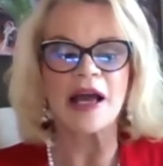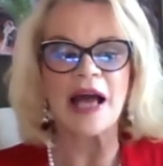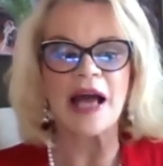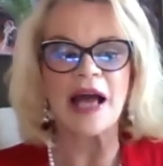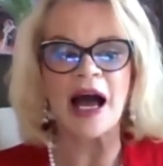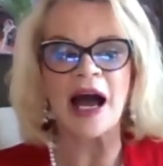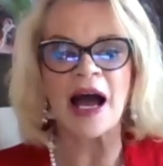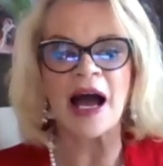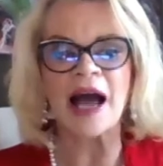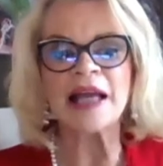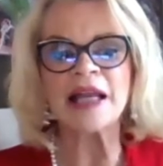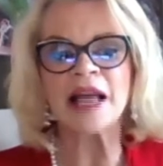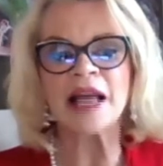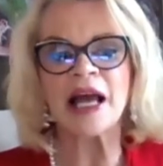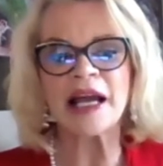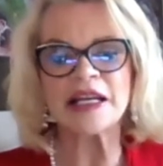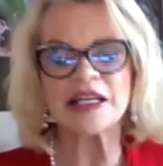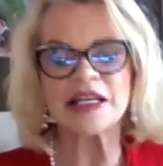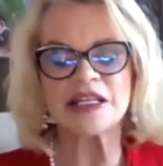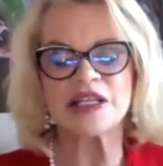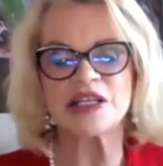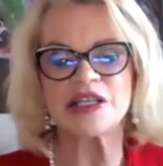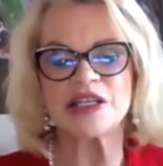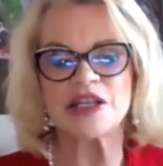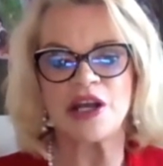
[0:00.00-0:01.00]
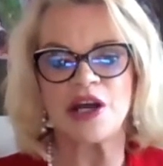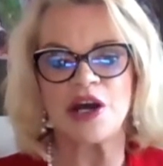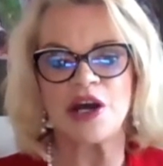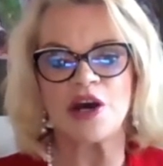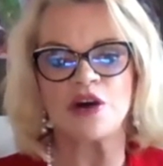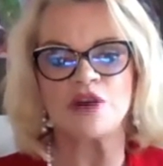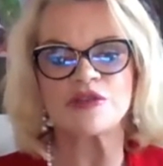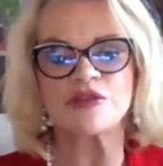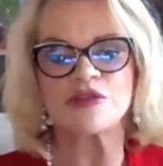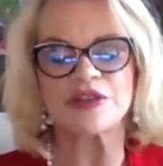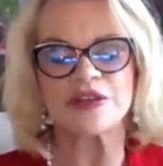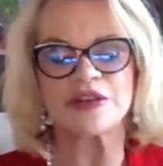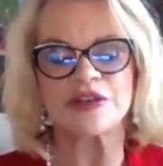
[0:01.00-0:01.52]
I like to
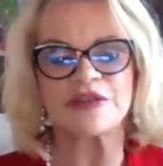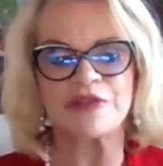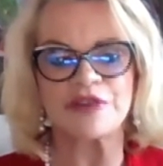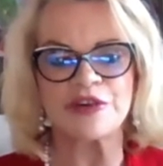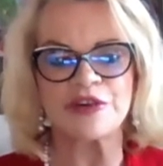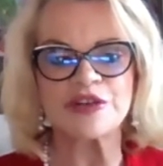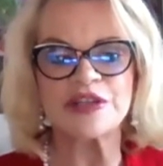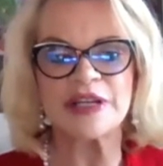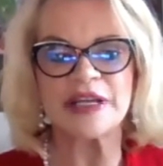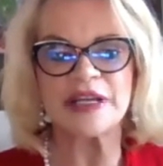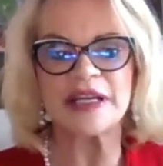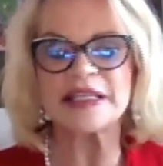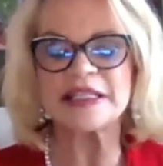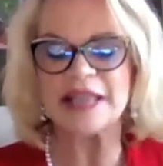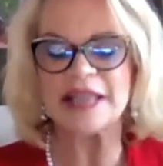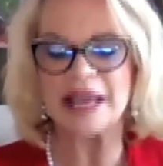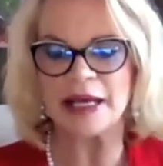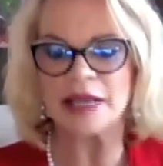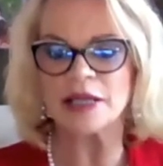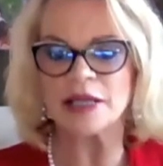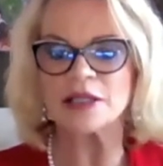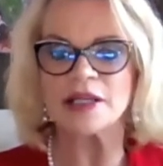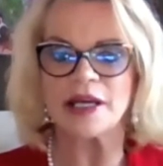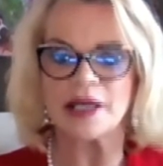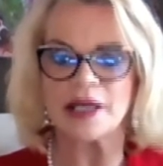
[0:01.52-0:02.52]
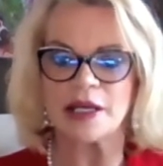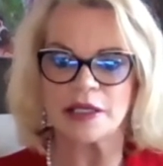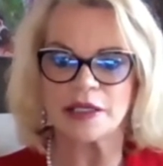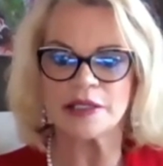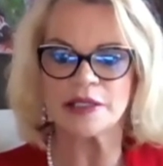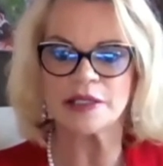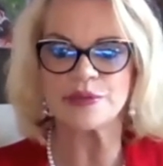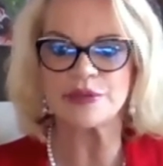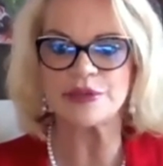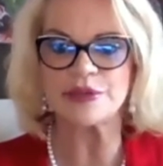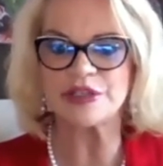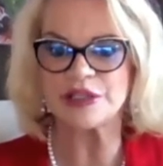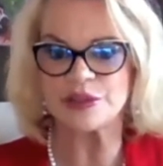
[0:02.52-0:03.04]
know. So the first thing is
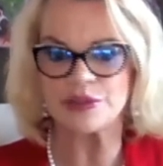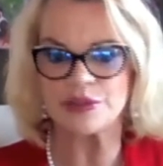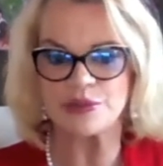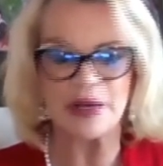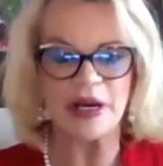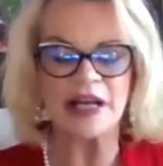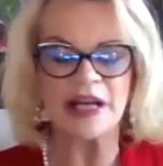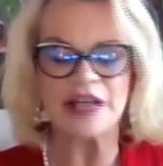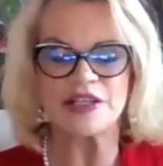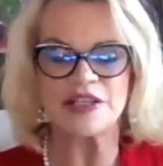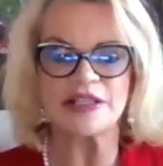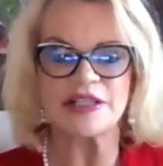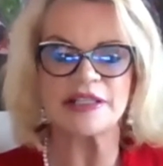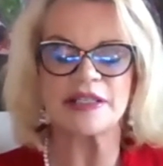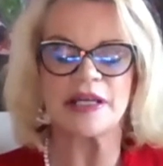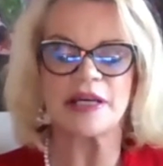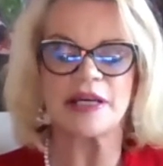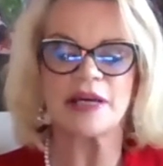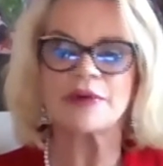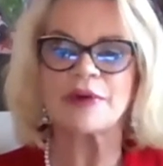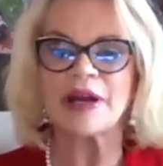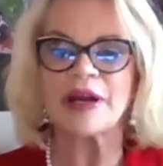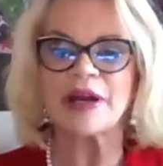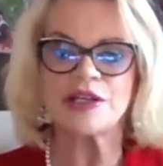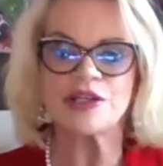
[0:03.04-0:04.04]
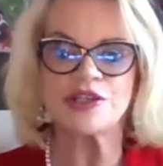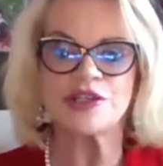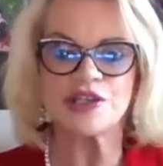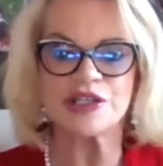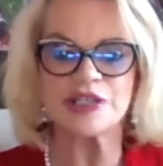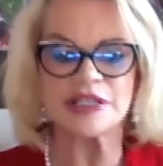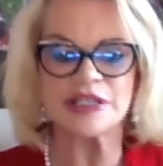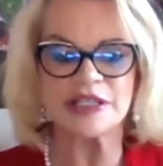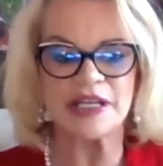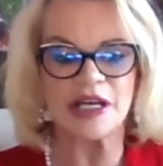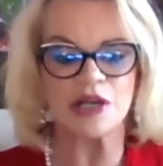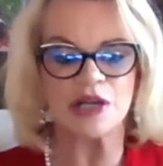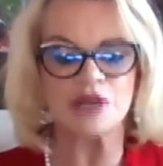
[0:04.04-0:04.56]
analytics, which is what I just said, right? It
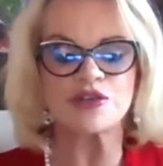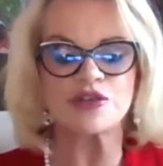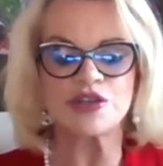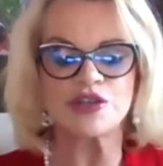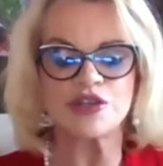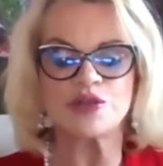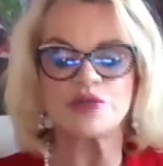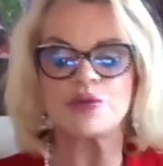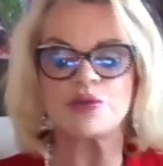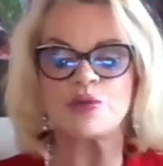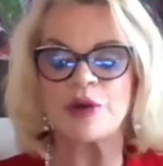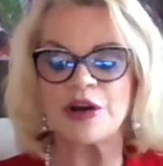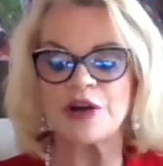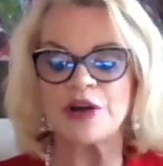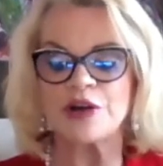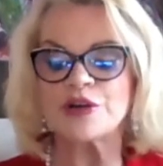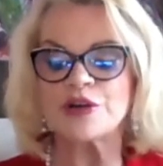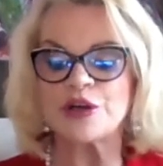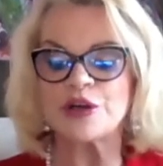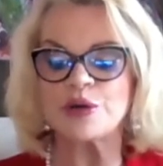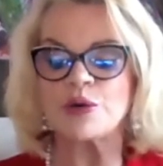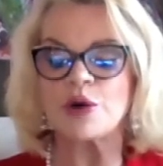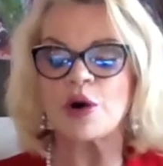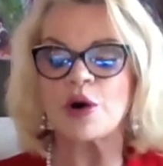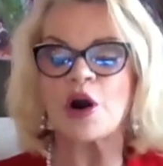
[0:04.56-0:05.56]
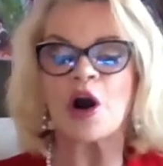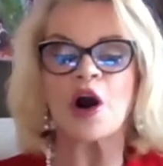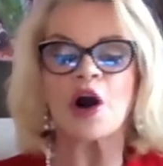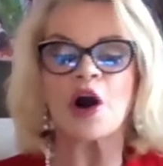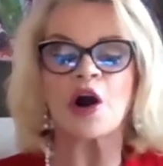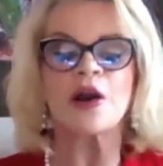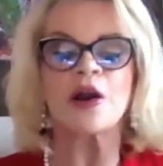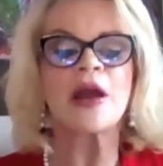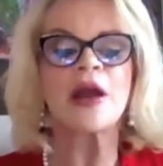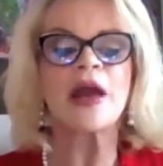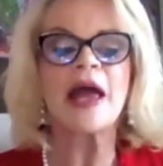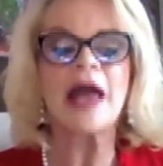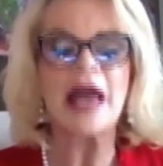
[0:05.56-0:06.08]
just tells you where you
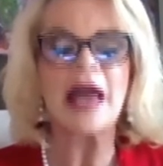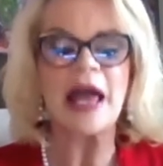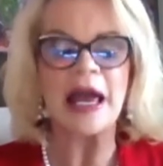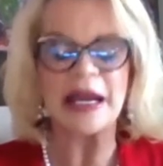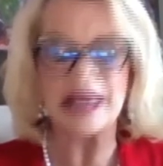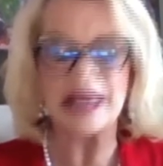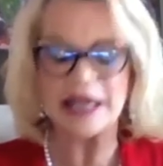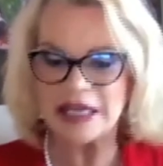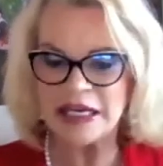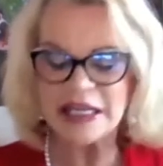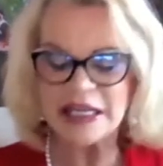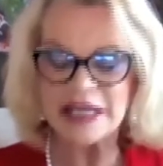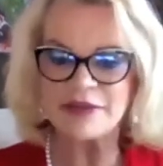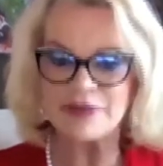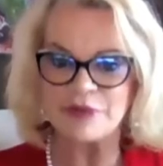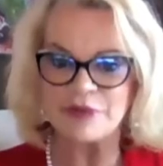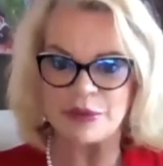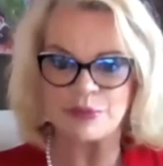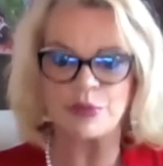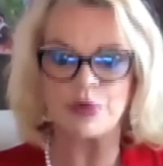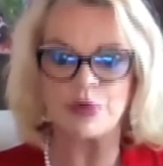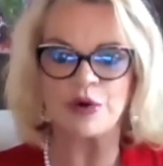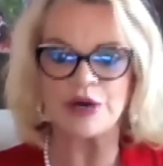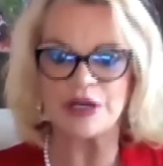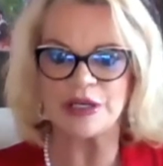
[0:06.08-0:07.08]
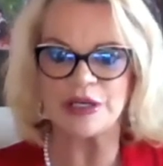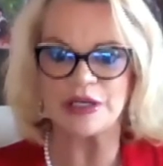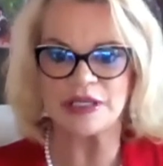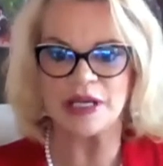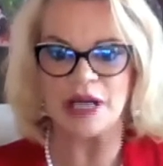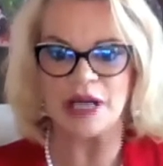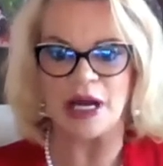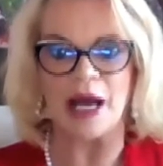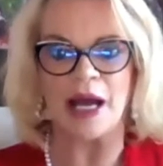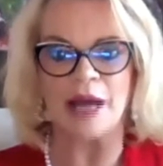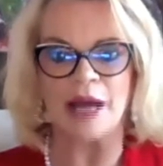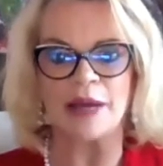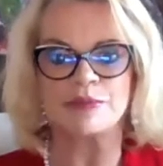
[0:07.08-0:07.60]
are at any given point in
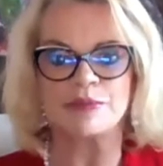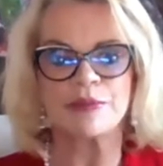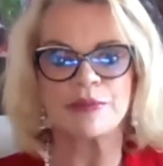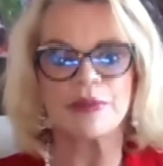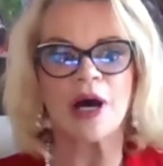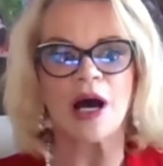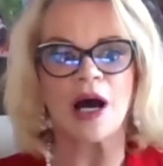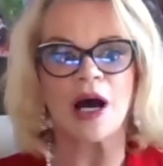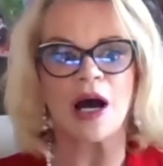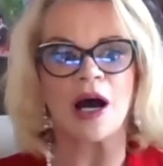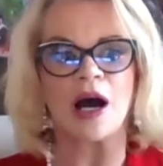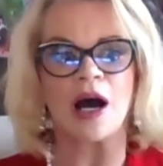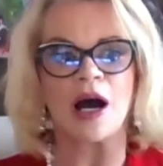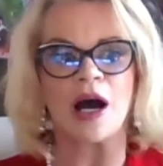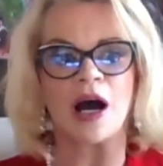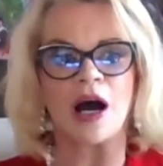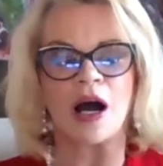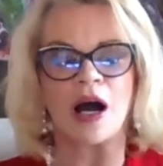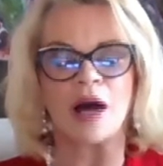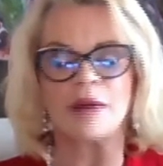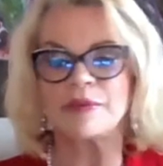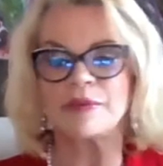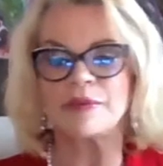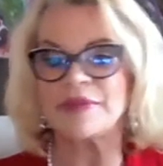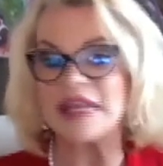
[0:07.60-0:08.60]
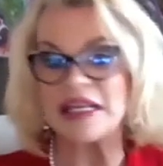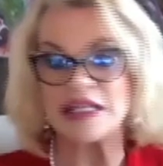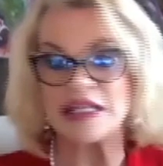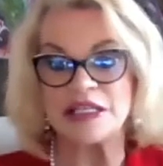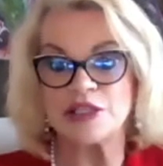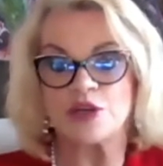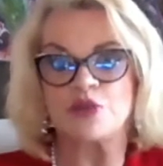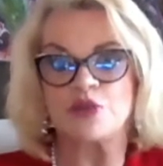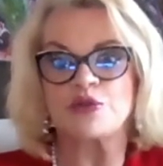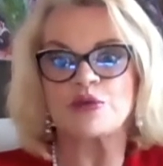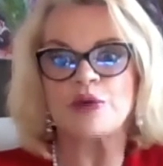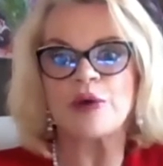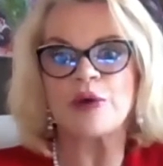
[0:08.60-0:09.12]
time. That's
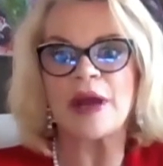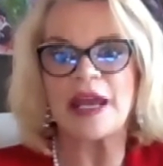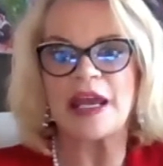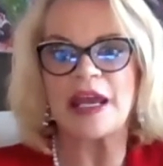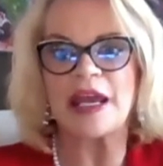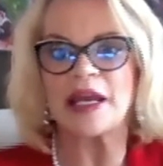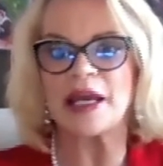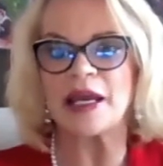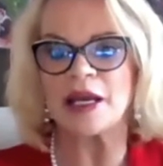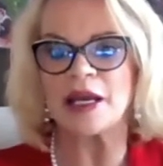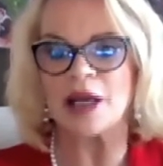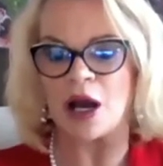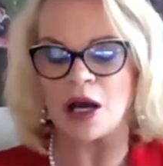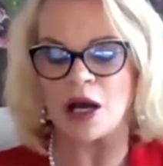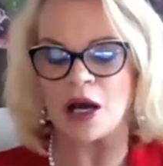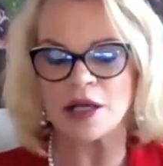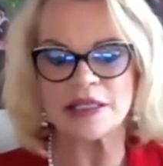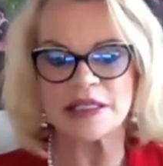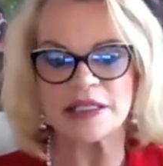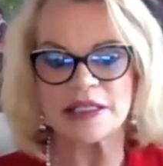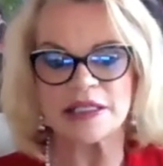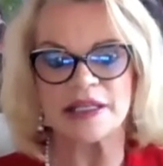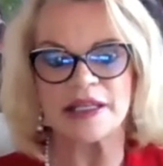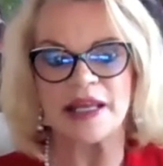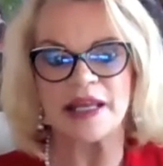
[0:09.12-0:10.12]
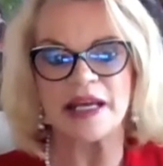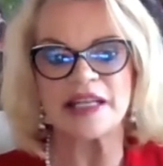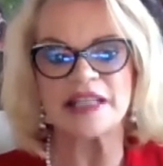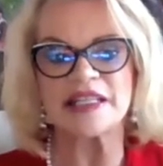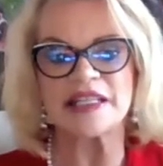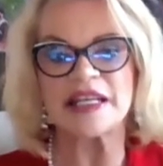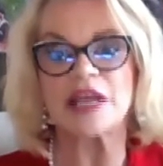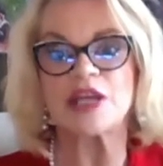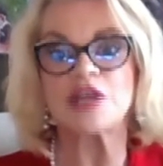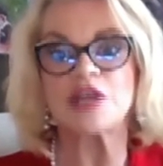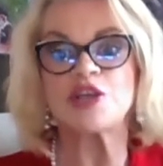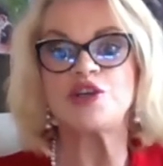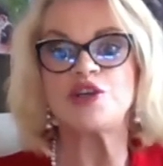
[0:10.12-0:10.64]
great. And honestly, that is
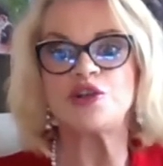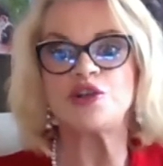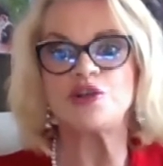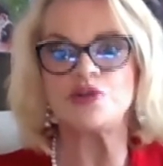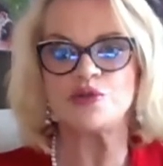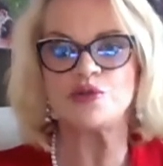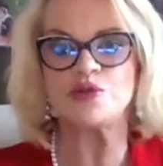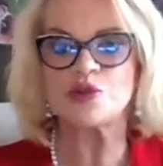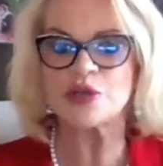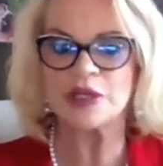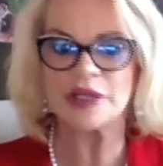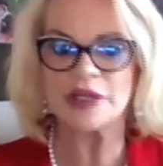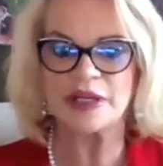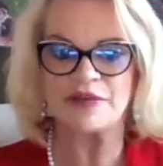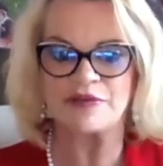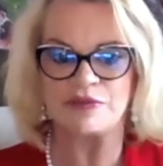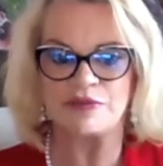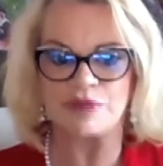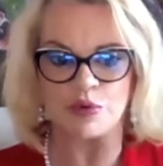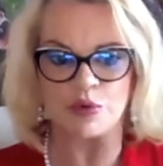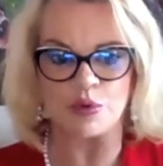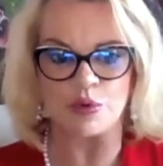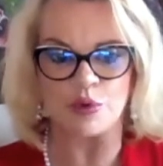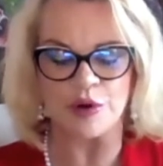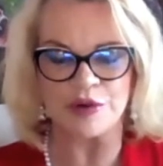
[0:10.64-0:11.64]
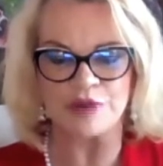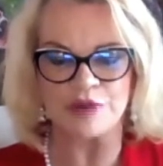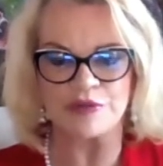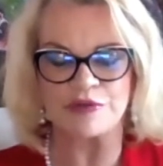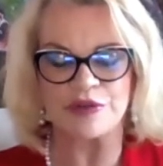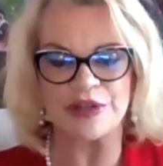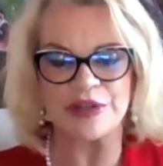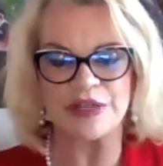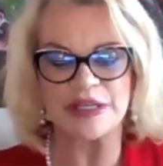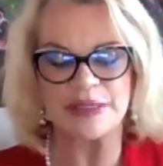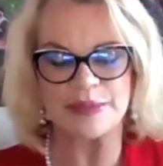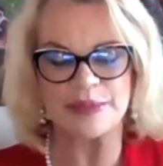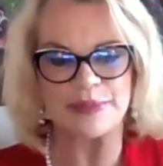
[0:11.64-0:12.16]
a huge leap forward for
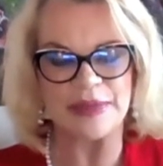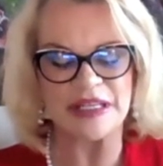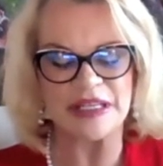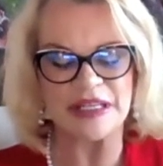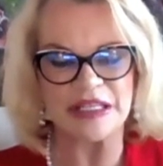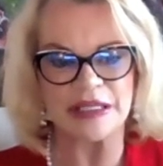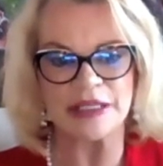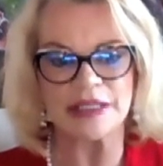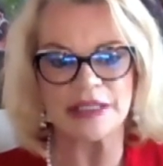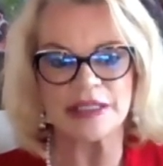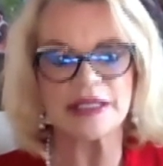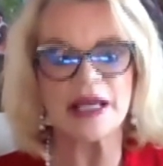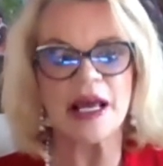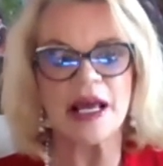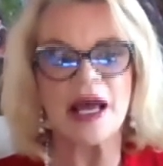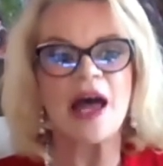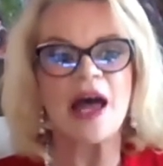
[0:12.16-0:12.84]
this business.